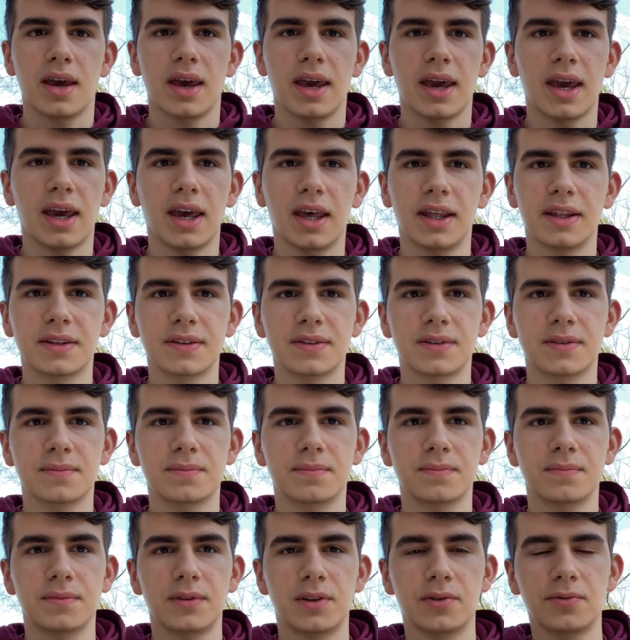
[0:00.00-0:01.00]
And
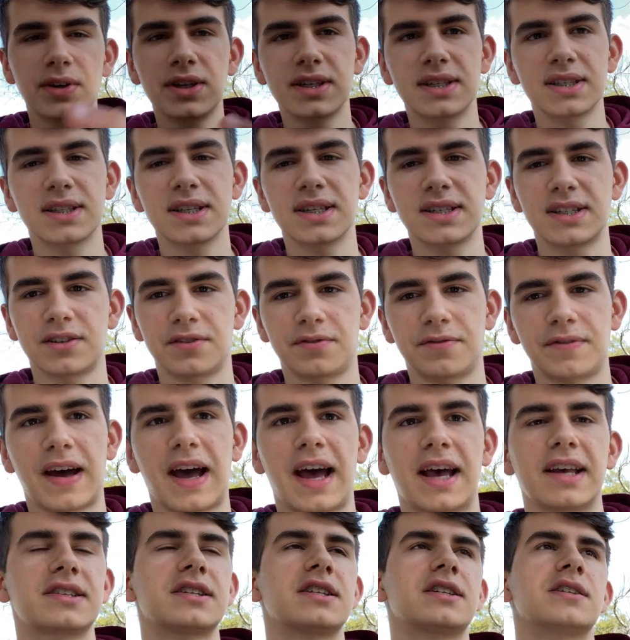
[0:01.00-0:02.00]
the reason this is
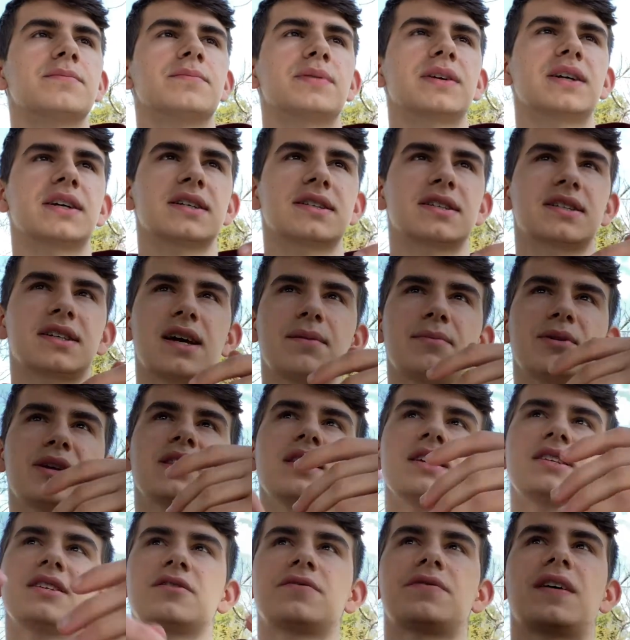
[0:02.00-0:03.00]
fast is because,
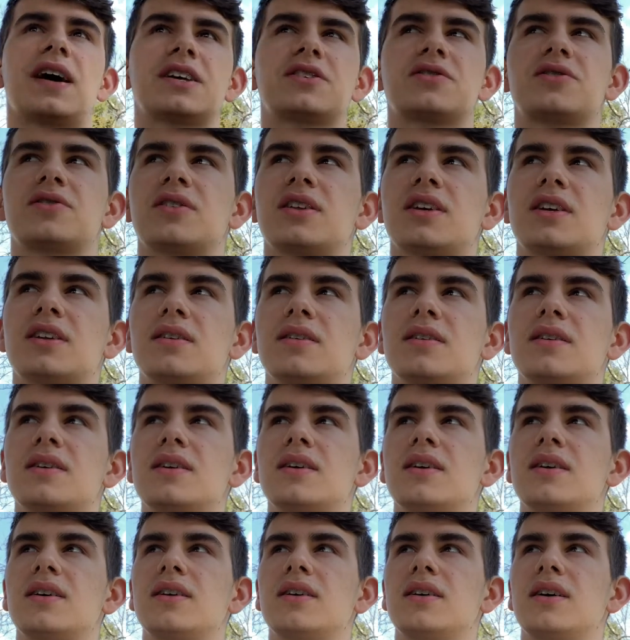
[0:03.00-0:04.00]
this is faster than
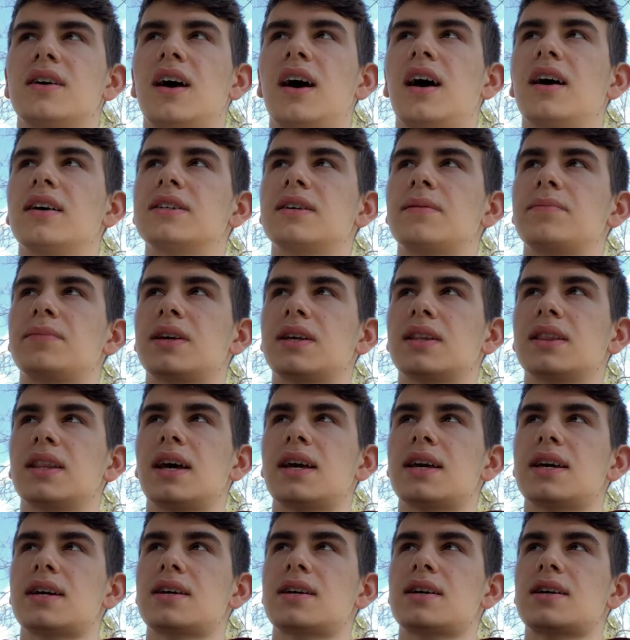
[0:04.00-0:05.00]
something
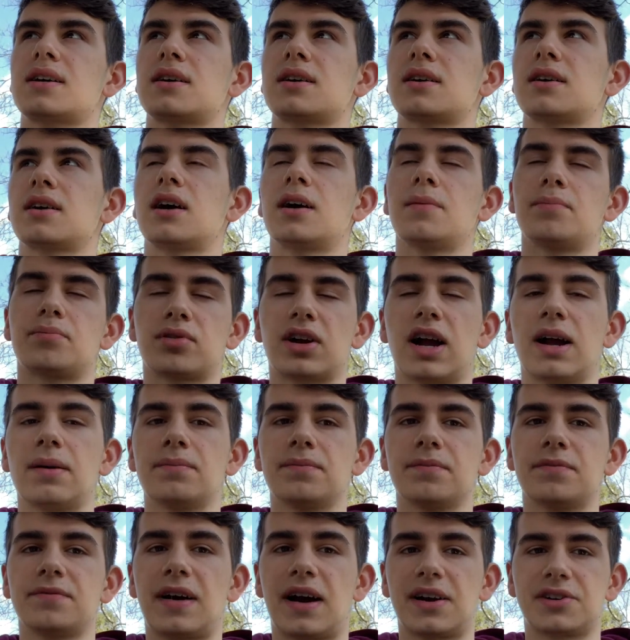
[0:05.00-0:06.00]
like
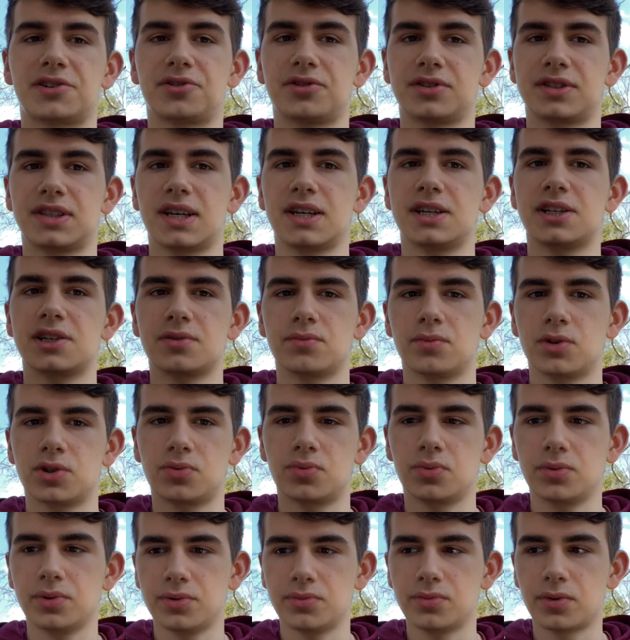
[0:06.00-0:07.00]
prime factorization,
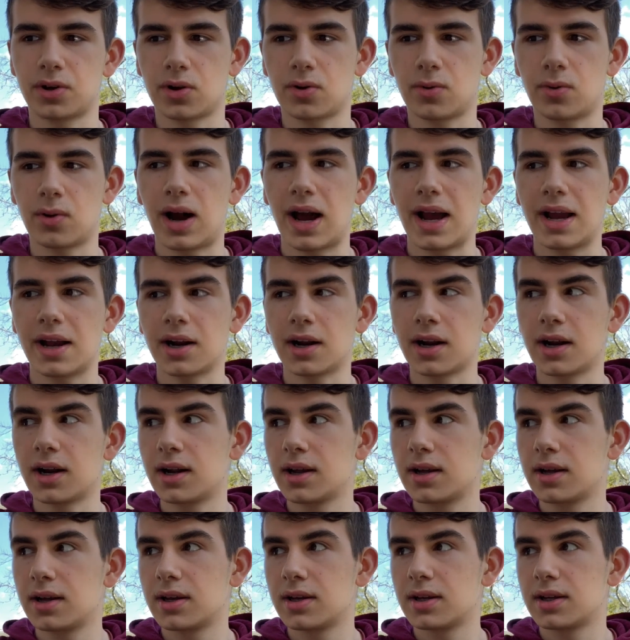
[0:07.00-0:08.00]
which would require
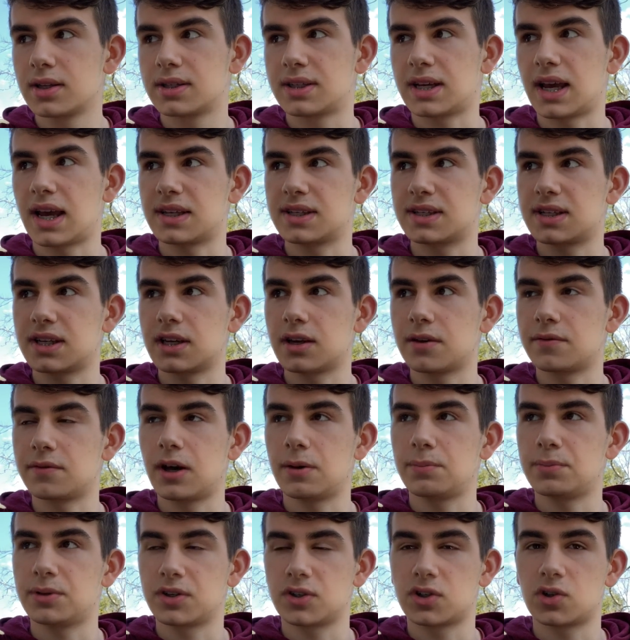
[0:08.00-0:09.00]
testing of
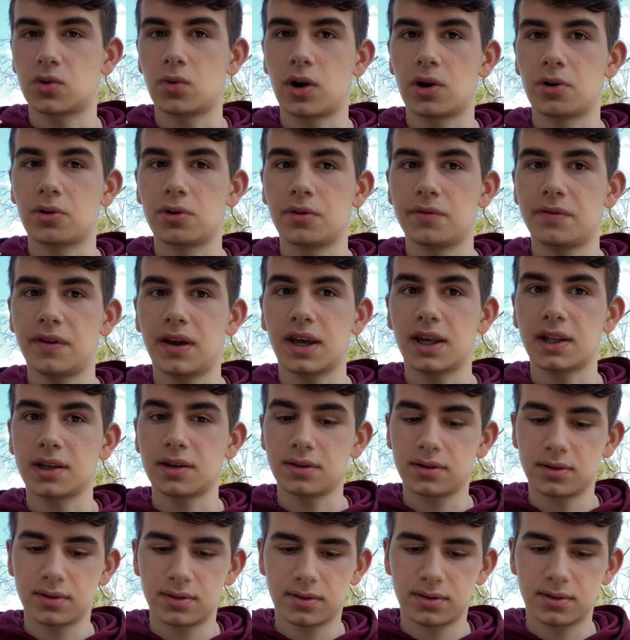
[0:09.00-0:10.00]
up to square root of
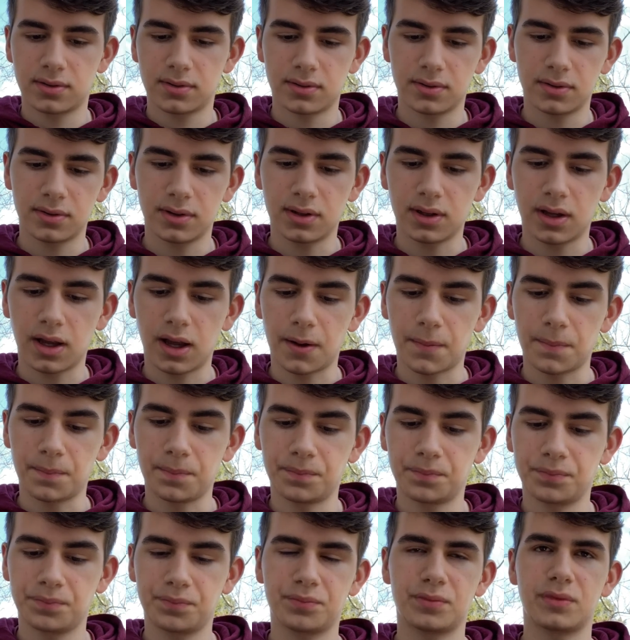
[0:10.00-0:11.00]
n
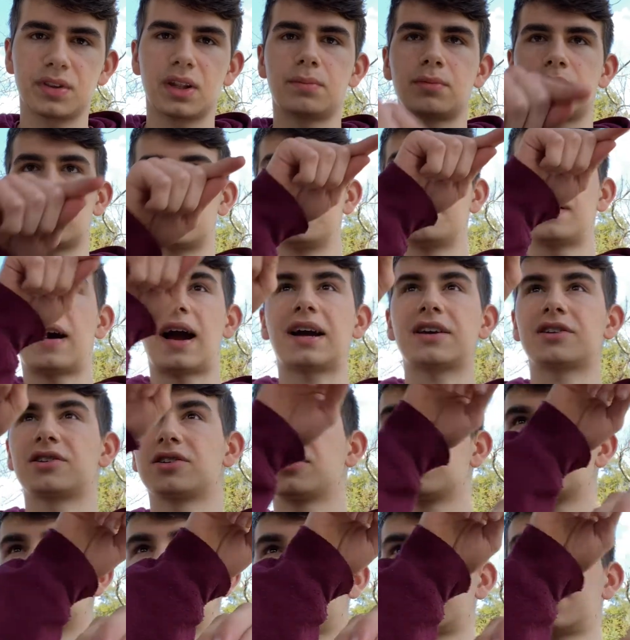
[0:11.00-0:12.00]
number of
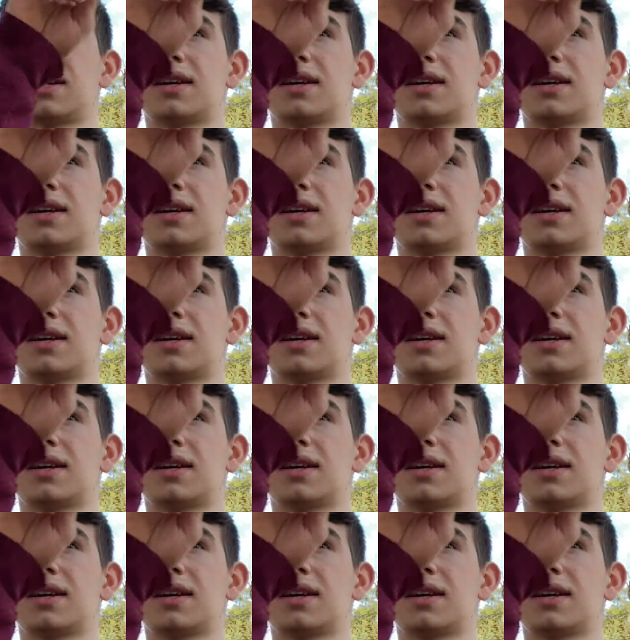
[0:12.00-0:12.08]
factors